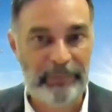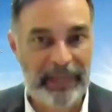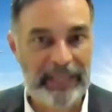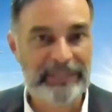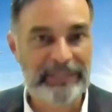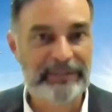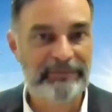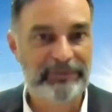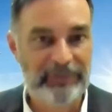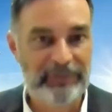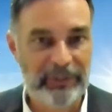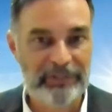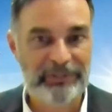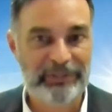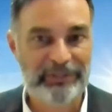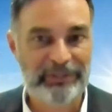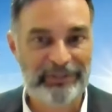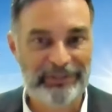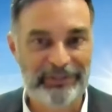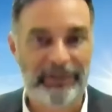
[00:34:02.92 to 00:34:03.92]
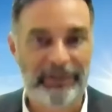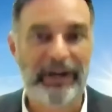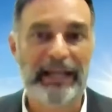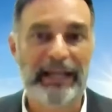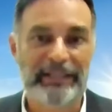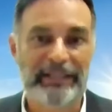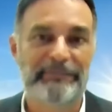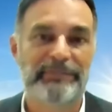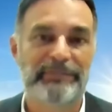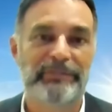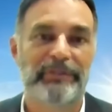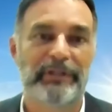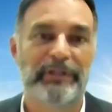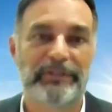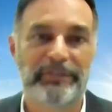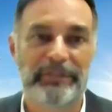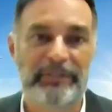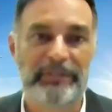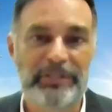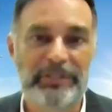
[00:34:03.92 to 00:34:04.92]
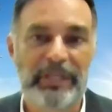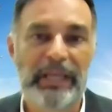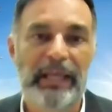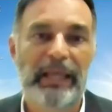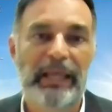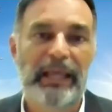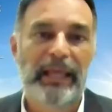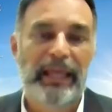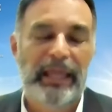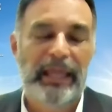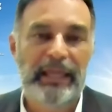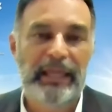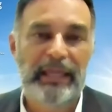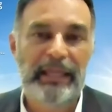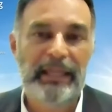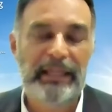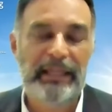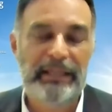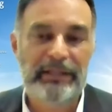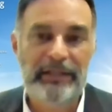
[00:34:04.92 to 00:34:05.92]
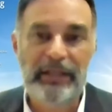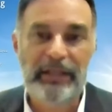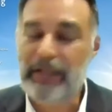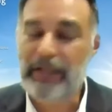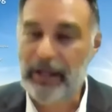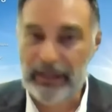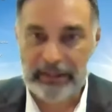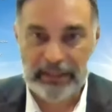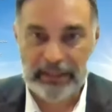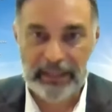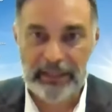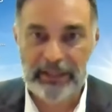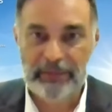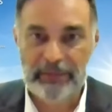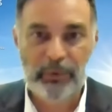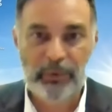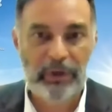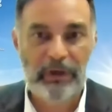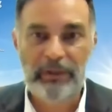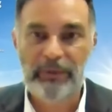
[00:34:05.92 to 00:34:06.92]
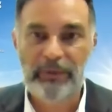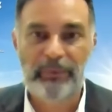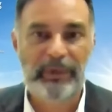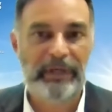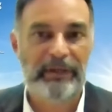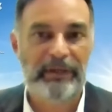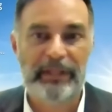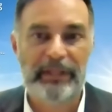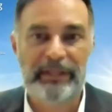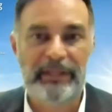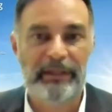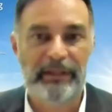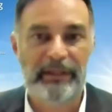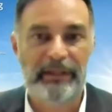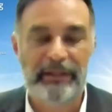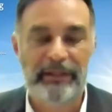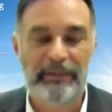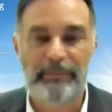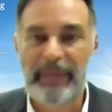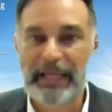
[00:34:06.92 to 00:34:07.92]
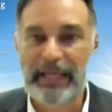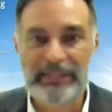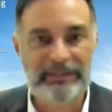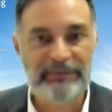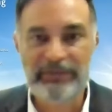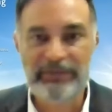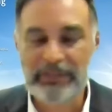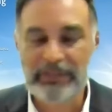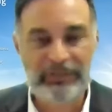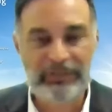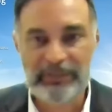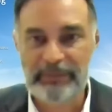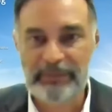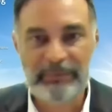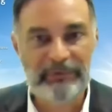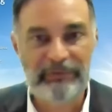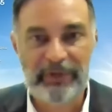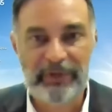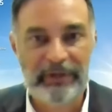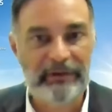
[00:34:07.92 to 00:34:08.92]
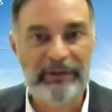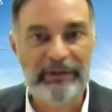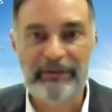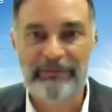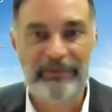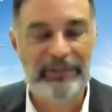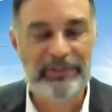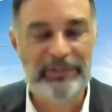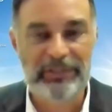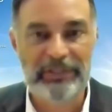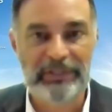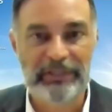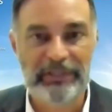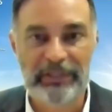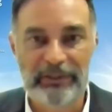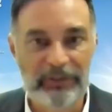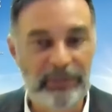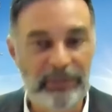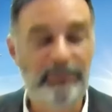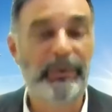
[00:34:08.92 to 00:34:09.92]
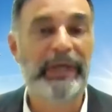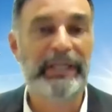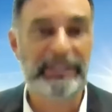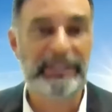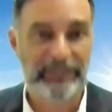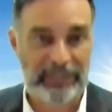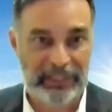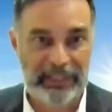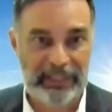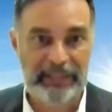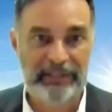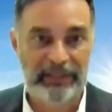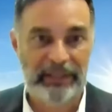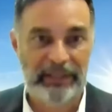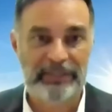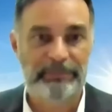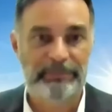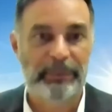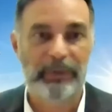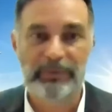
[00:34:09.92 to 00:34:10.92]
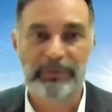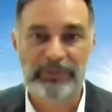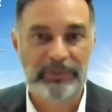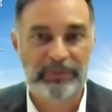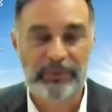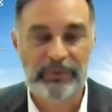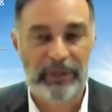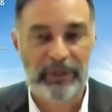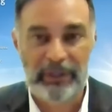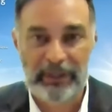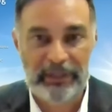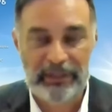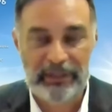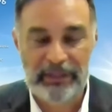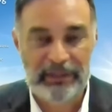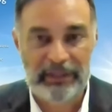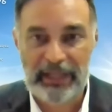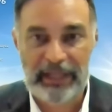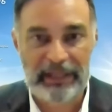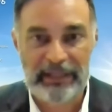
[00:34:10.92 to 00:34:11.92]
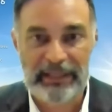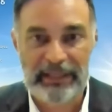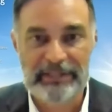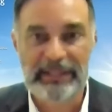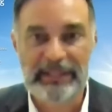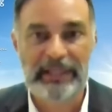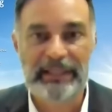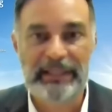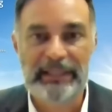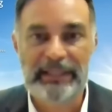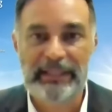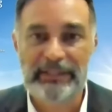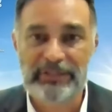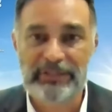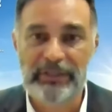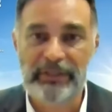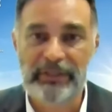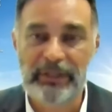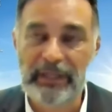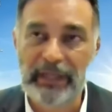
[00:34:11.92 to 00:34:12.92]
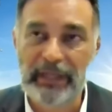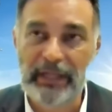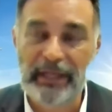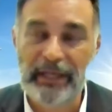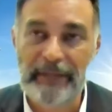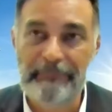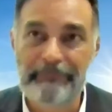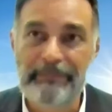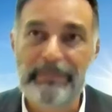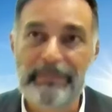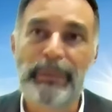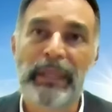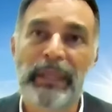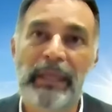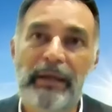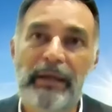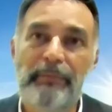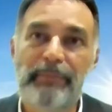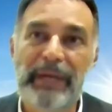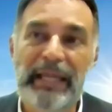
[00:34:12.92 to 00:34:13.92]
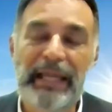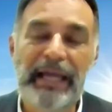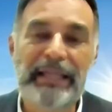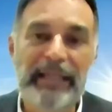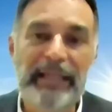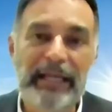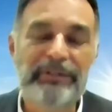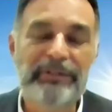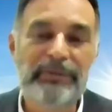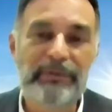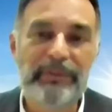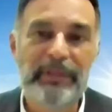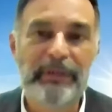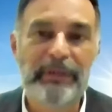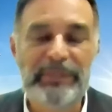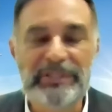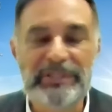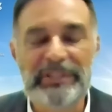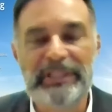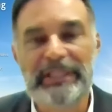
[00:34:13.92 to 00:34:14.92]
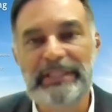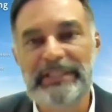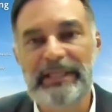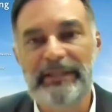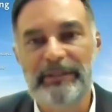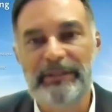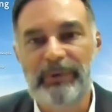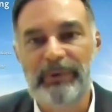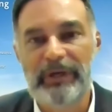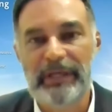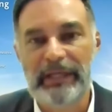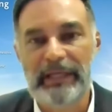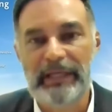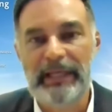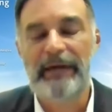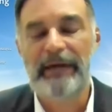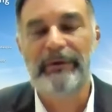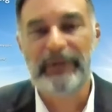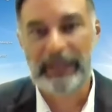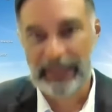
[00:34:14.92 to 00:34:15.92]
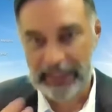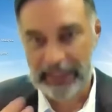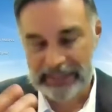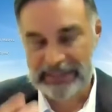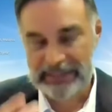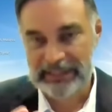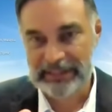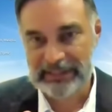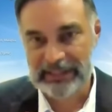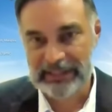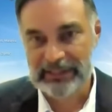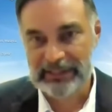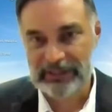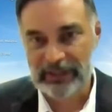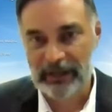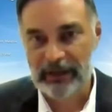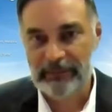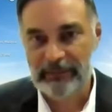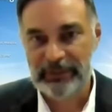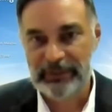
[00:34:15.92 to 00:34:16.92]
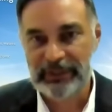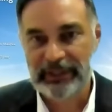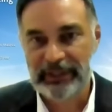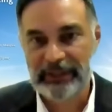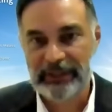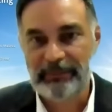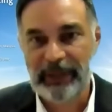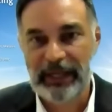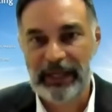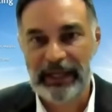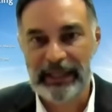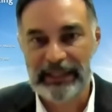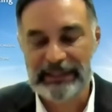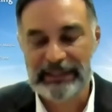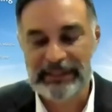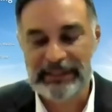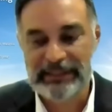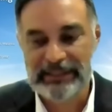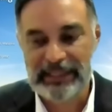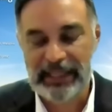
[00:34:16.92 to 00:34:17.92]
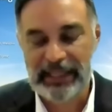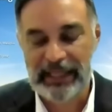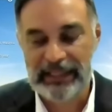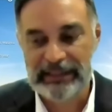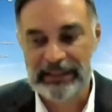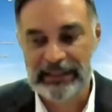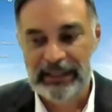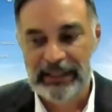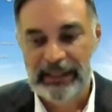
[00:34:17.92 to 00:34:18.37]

passive structures or active structures? And I think we're all aware that the passive structures have been very efficient and good ways to get exposure to a lot of this, and I think that's good. But I do think what stands out in the market now, and I guess it's our particular bias, is that